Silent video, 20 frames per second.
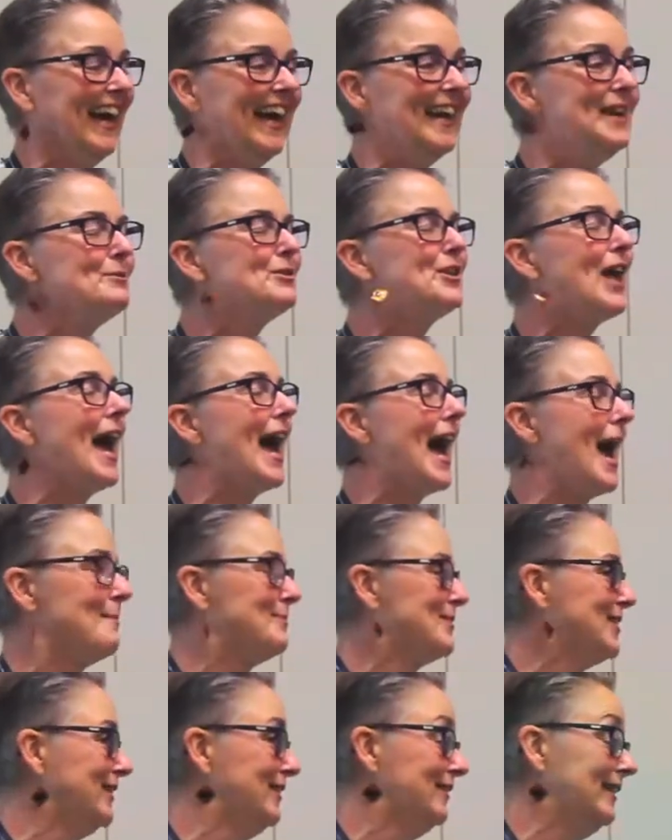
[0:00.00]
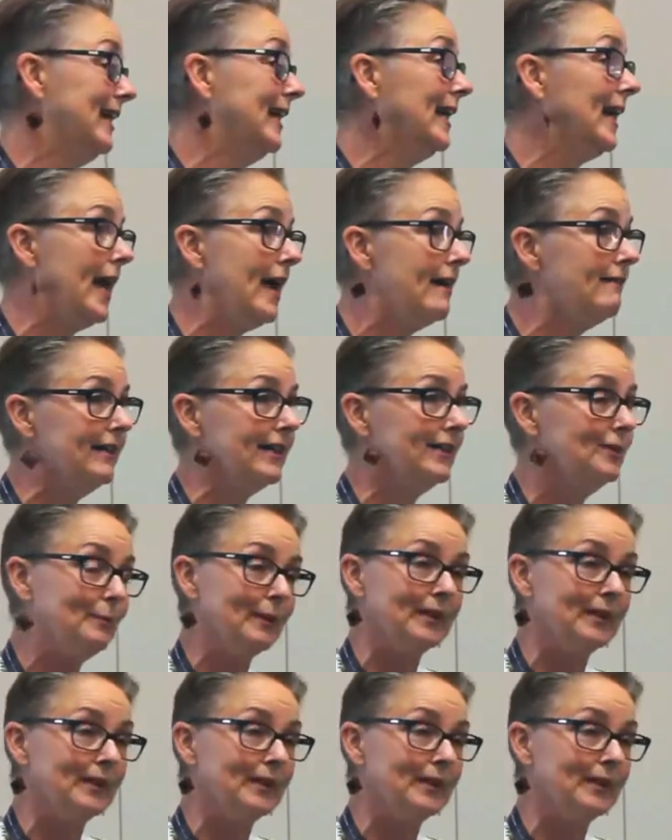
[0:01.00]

And it was absolutely hilarious